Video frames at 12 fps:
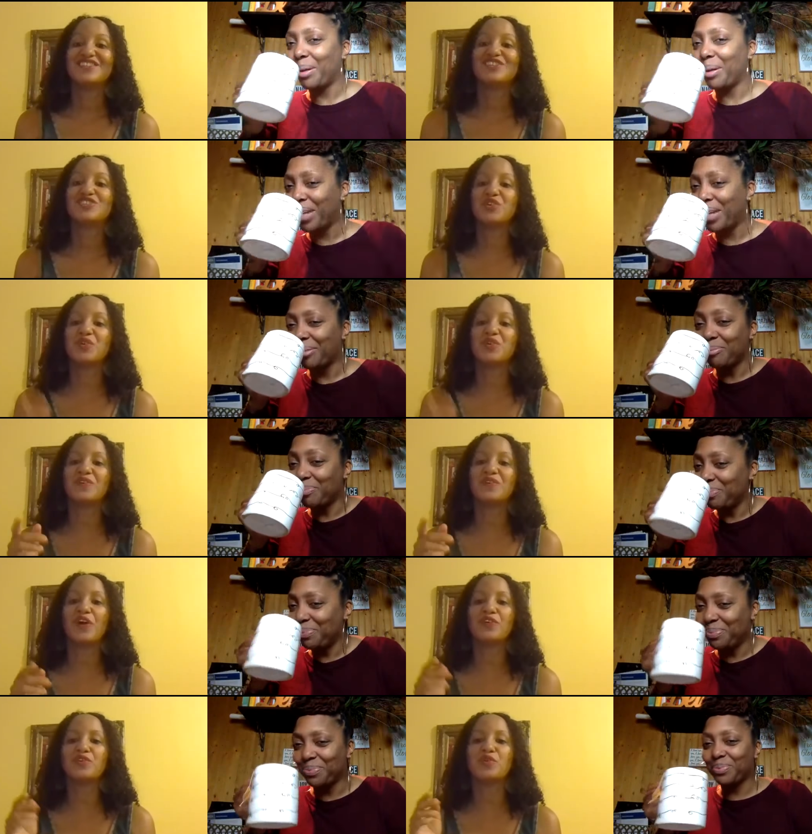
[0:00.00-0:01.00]
Speaker 1: I'm you, like,
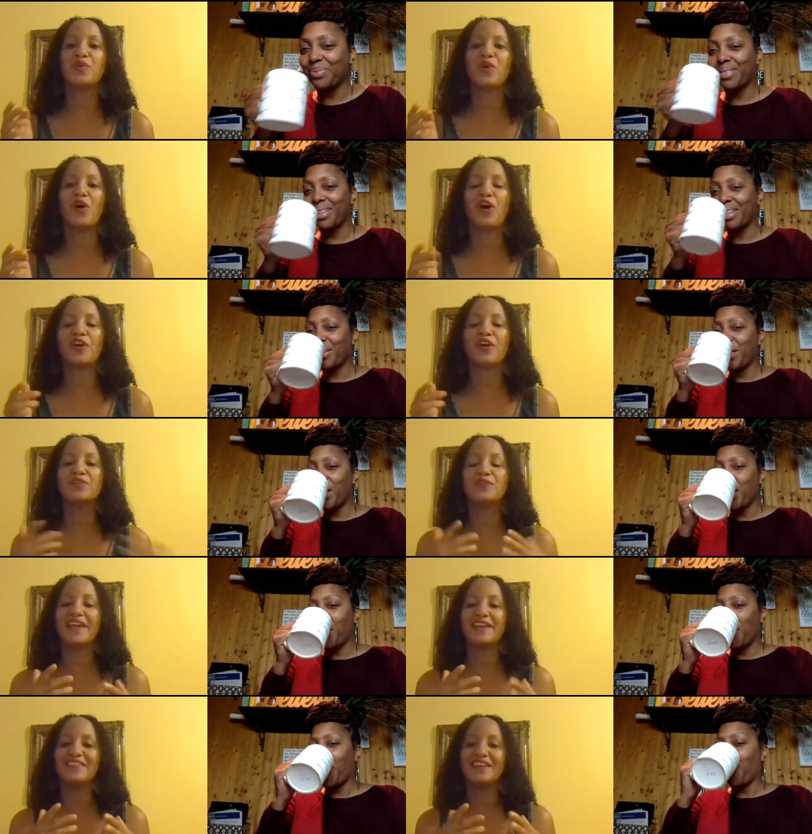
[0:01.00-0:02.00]
are you are you
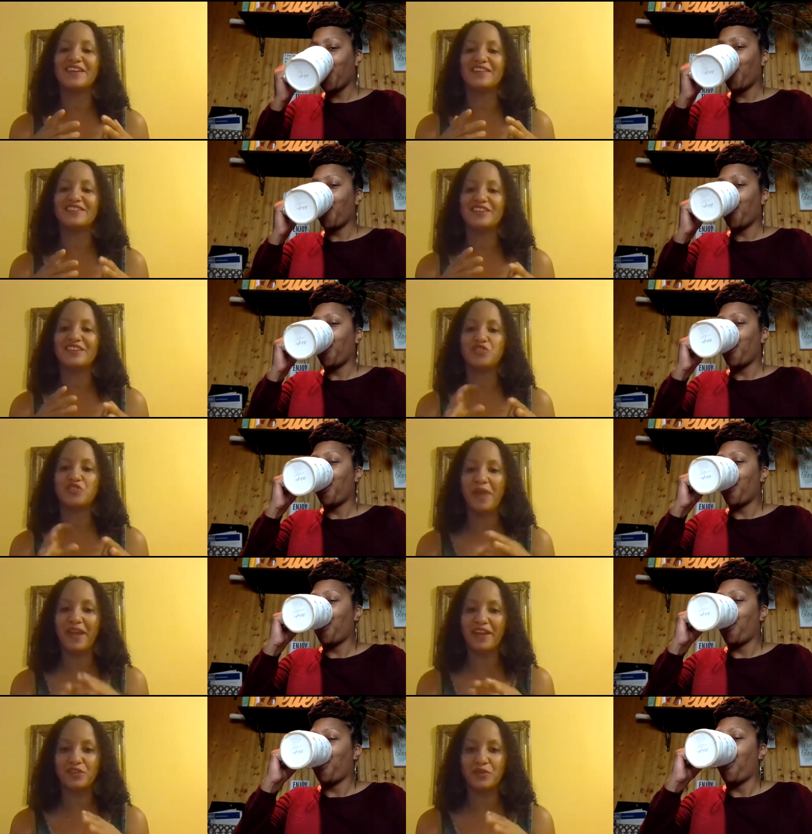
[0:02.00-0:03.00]
get did, did you
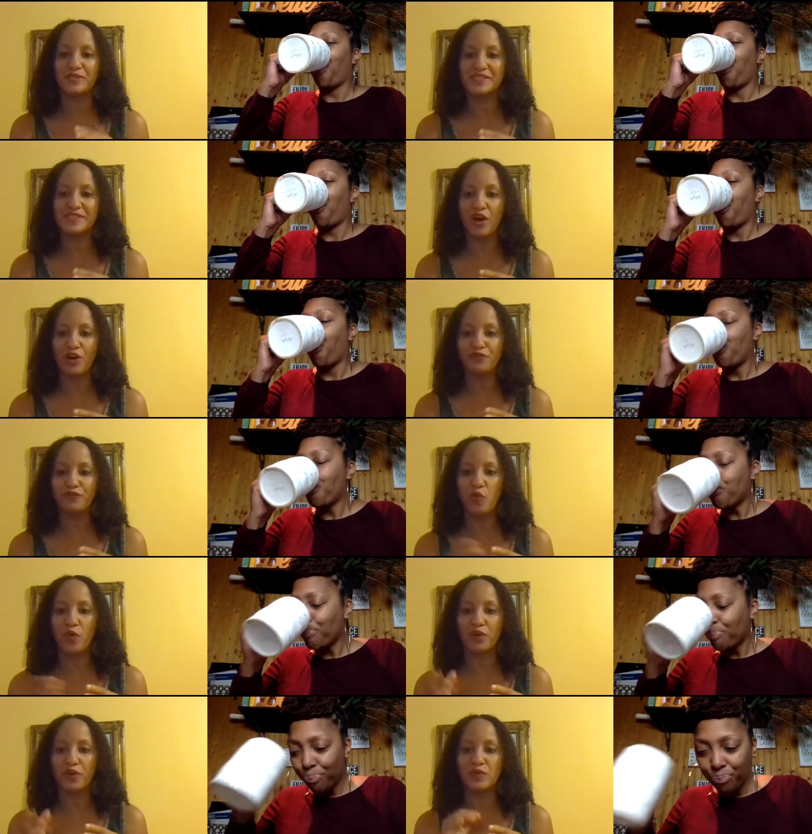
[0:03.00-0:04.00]
make it yourself
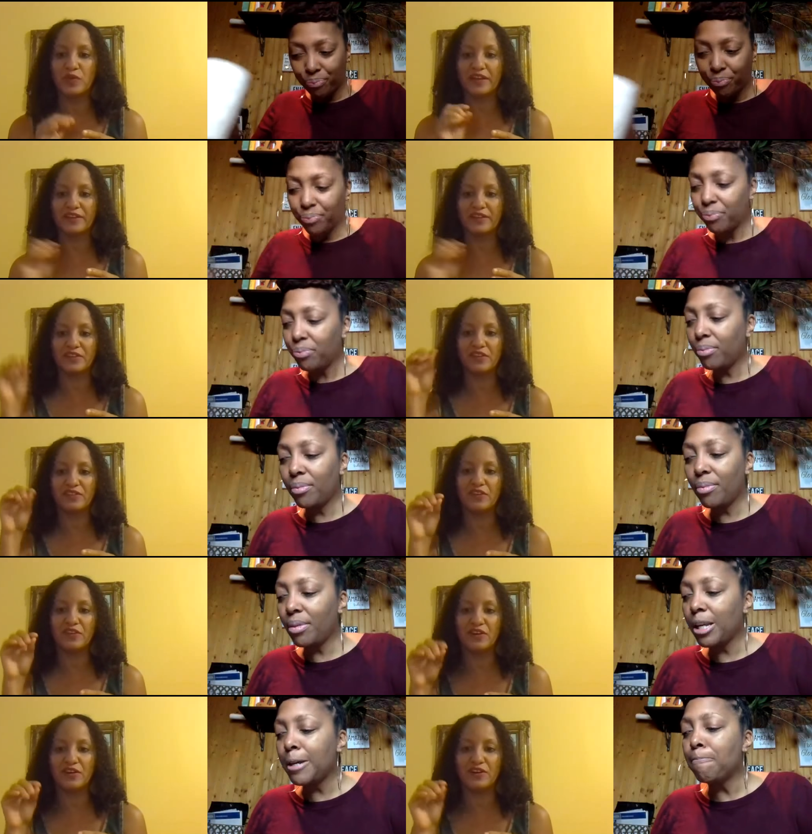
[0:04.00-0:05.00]
or you got it in
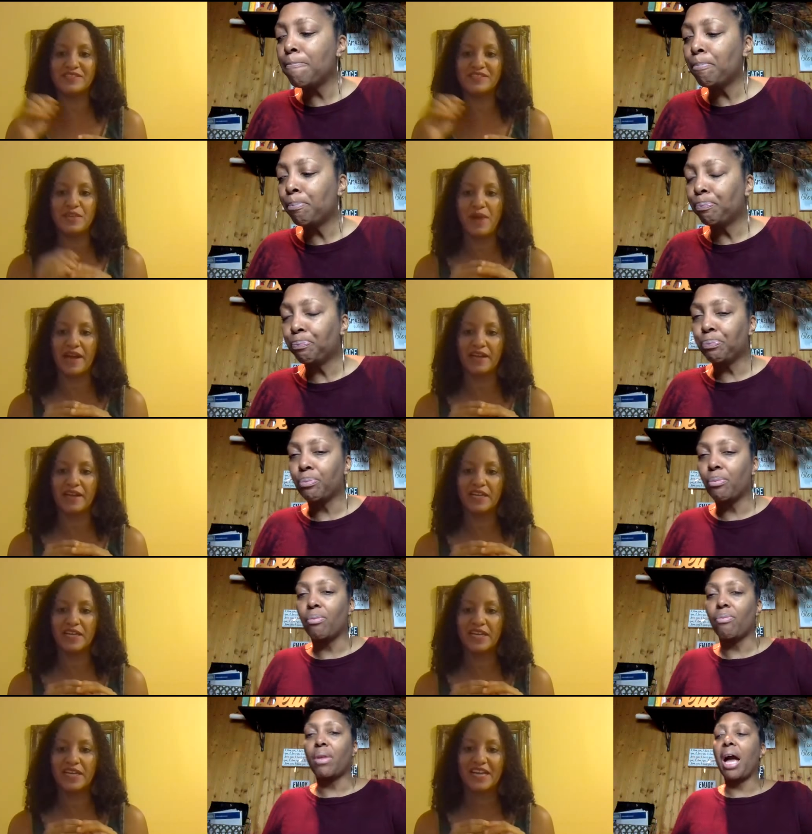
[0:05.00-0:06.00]
the a tea bag?
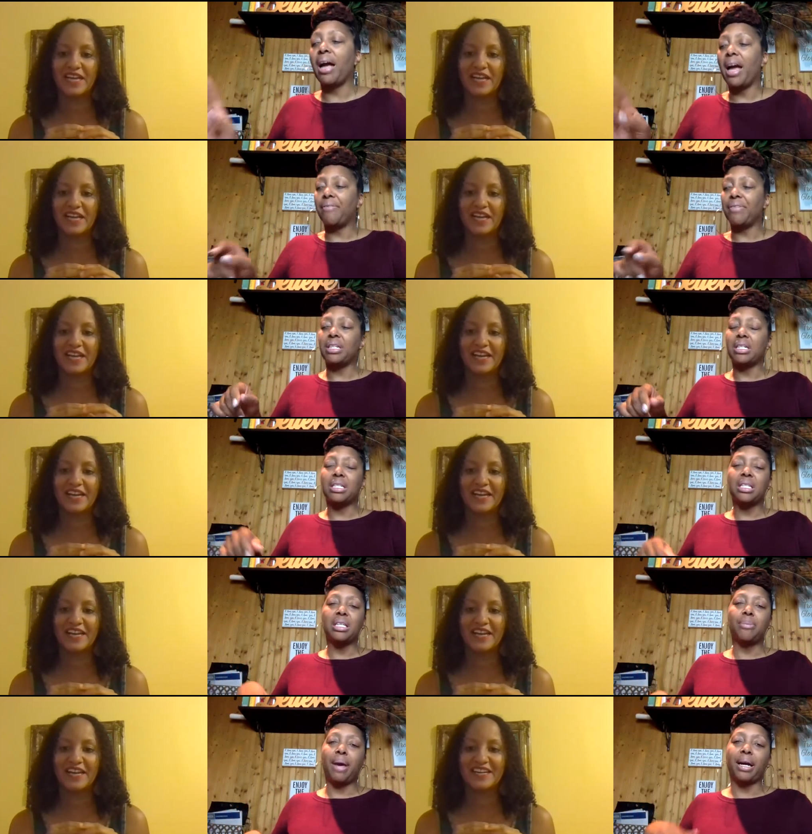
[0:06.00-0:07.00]
Speaker 2: I have it in a
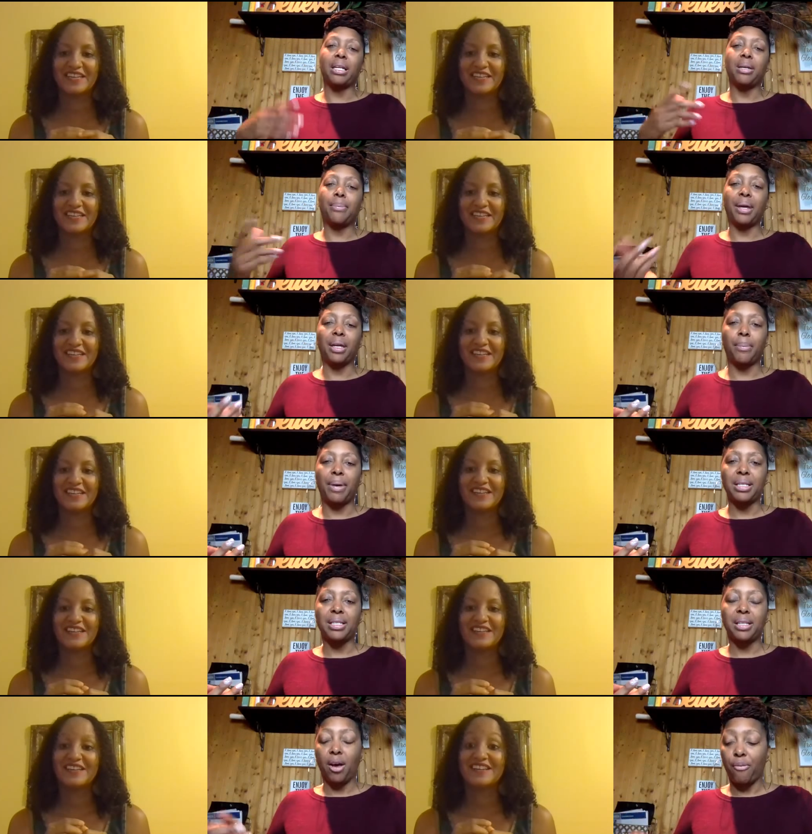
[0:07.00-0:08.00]
tea bag. I didn't make it
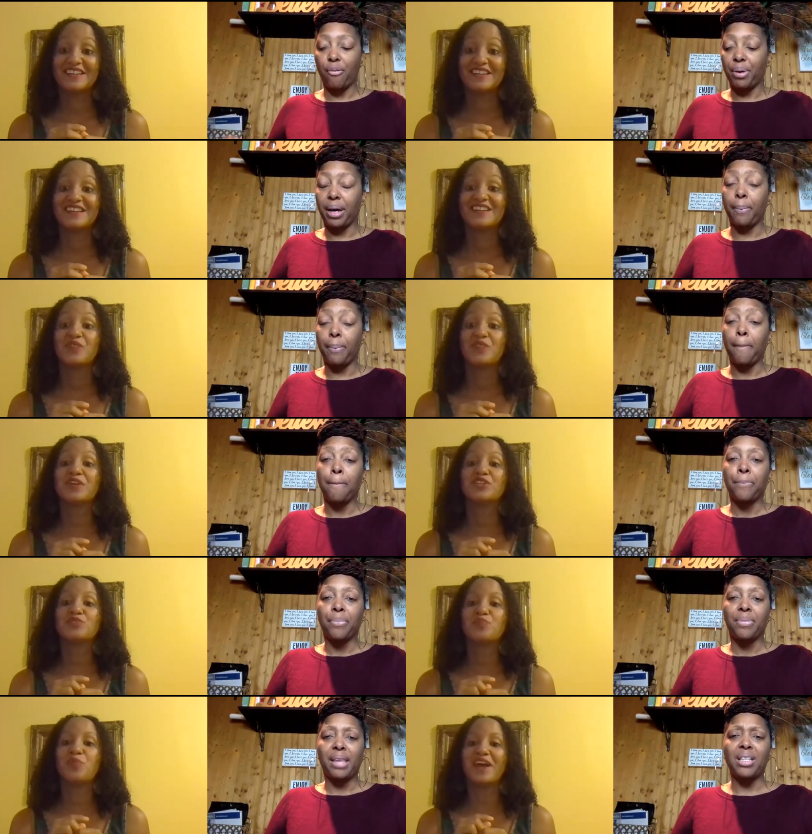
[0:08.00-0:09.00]
myself, but which
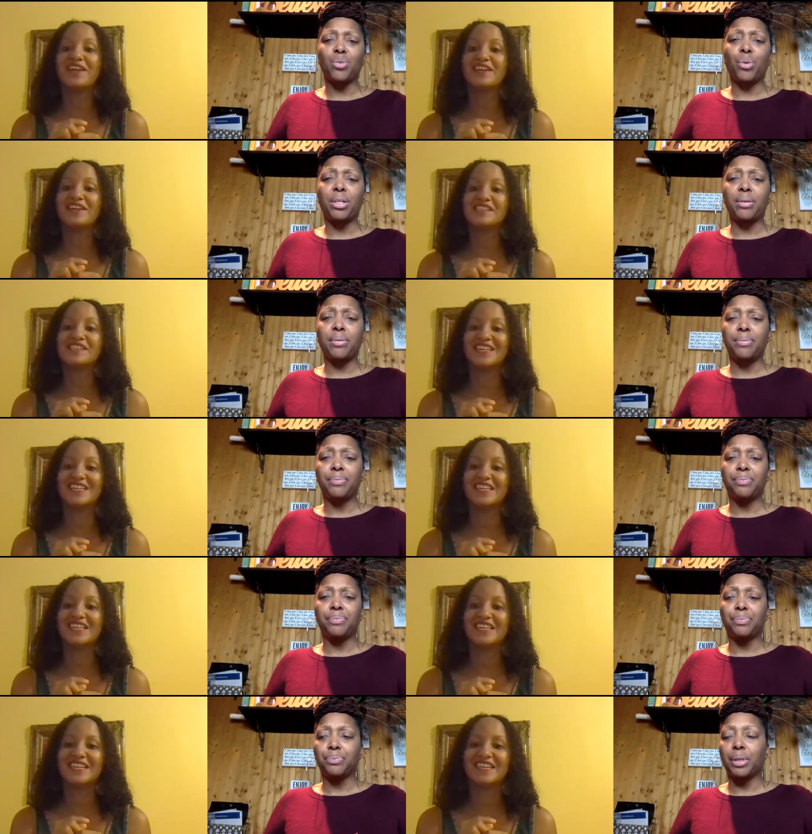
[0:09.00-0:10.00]
brand is what, it?
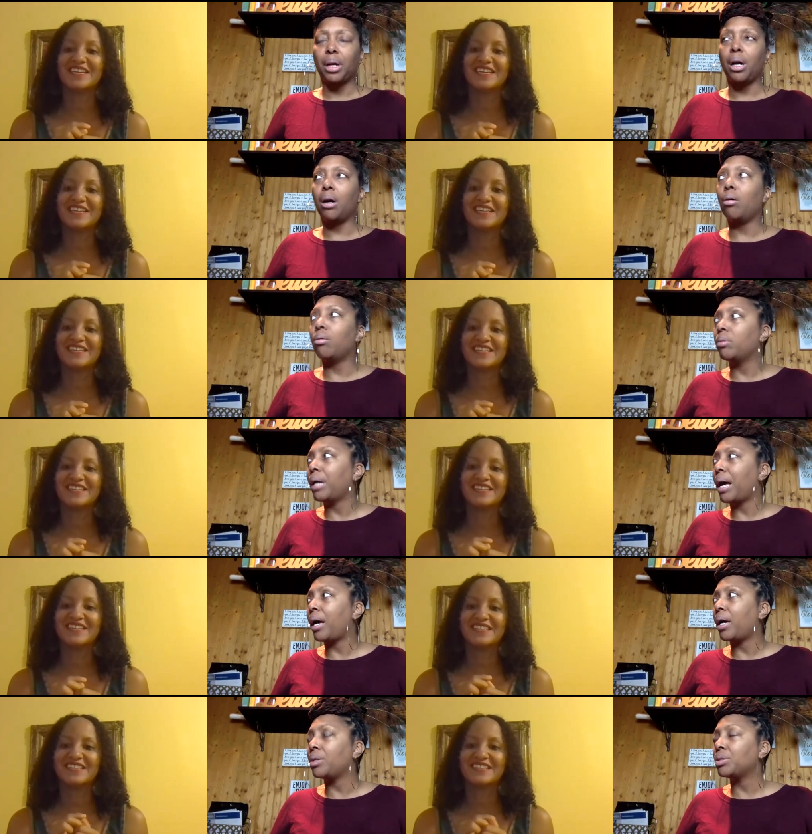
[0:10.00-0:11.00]
Oh
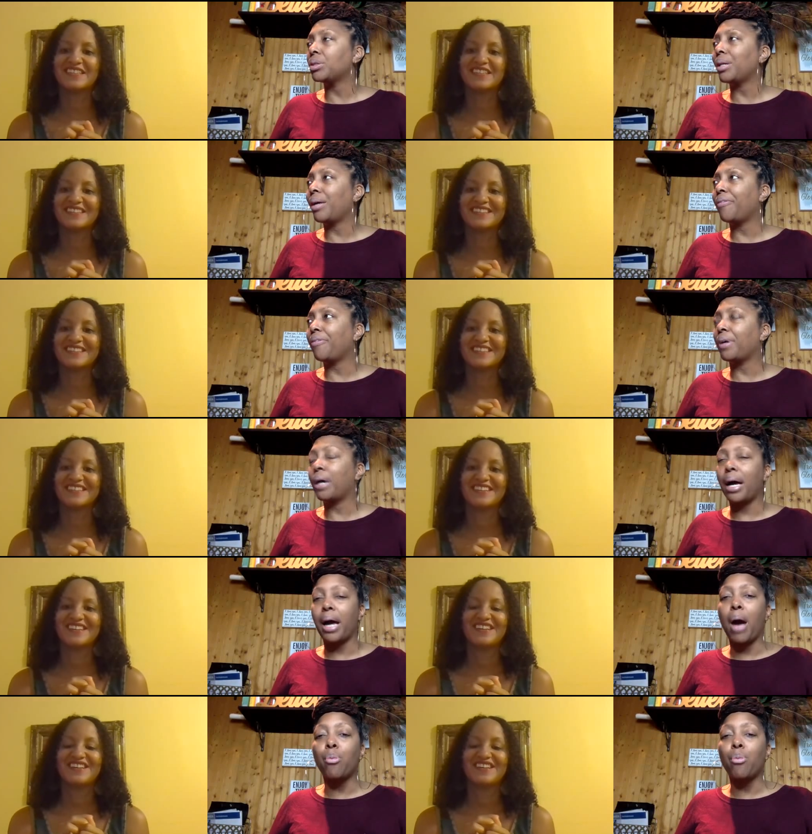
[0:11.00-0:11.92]
gosh, I forgot. I